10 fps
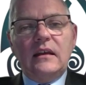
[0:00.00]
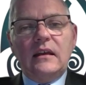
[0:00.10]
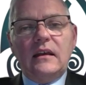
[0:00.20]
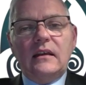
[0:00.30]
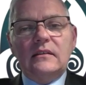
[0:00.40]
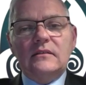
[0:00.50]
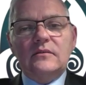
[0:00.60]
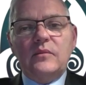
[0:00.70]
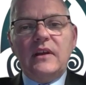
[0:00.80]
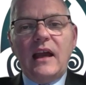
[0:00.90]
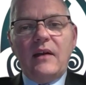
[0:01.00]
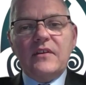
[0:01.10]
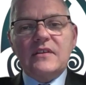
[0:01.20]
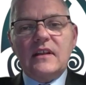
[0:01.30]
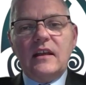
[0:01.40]
And we
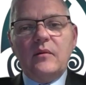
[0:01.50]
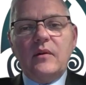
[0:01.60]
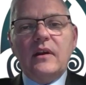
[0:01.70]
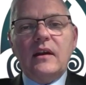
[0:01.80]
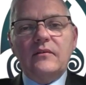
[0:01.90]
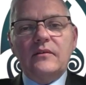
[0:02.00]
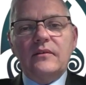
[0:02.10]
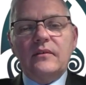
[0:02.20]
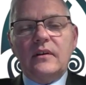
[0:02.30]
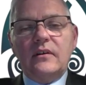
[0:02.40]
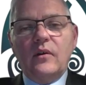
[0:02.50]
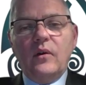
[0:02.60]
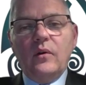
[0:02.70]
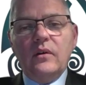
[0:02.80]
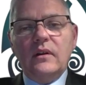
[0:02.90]
have a say, we have a
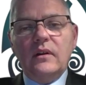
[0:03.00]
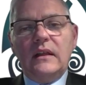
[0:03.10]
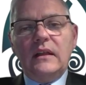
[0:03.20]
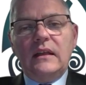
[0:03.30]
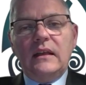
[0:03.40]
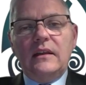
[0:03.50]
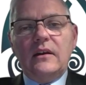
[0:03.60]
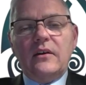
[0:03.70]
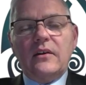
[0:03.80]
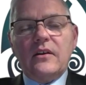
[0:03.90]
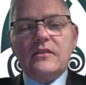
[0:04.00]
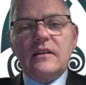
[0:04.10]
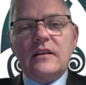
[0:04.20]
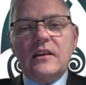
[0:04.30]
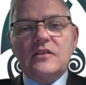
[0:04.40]
role in our
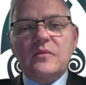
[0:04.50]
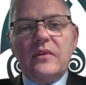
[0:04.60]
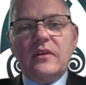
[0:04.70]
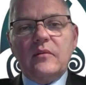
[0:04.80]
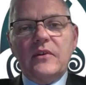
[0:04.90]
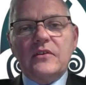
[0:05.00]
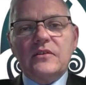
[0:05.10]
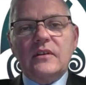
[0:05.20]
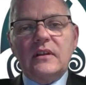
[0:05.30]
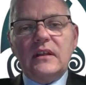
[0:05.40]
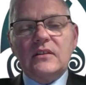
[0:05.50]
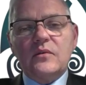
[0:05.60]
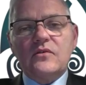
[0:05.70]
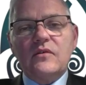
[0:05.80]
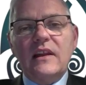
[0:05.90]
consultations with the Commission. So
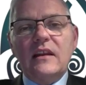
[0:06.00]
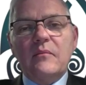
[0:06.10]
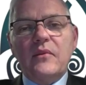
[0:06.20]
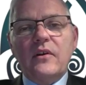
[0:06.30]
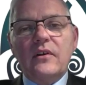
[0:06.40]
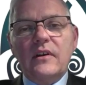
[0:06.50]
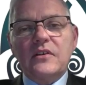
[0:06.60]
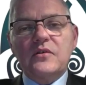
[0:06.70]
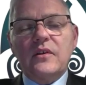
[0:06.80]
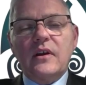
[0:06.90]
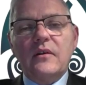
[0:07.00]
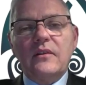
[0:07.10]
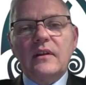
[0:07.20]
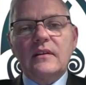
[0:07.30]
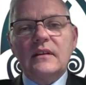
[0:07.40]
it's really an important issue now
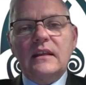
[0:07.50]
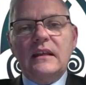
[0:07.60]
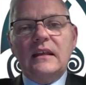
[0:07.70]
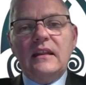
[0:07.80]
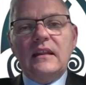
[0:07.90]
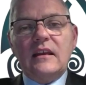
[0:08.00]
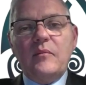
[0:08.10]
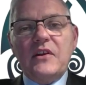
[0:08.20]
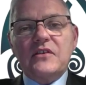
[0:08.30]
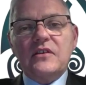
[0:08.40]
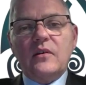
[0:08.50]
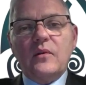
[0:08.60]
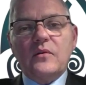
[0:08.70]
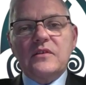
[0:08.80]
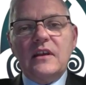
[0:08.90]
that the Commission
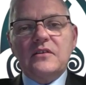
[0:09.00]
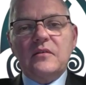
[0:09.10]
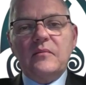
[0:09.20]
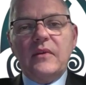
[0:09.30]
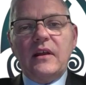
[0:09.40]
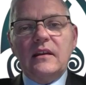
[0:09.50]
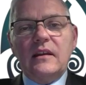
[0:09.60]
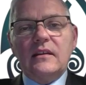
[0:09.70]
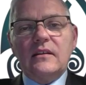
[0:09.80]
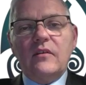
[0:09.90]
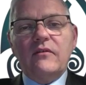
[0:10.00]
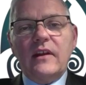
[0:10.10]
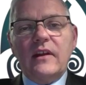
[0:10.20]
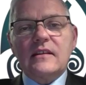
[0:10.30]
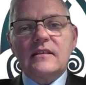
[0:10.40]
negotiation mandate
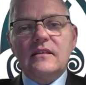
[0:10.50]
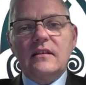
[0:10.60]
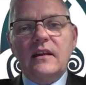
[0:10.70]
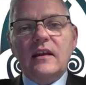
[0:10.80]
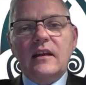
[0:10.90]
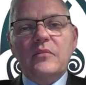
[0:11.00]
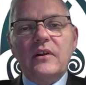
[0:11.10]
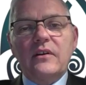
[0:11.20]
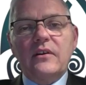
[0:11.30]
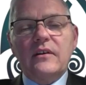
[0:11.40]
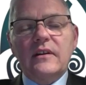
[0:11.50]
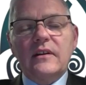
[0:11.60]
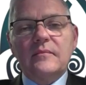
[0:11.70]
reflects that priority.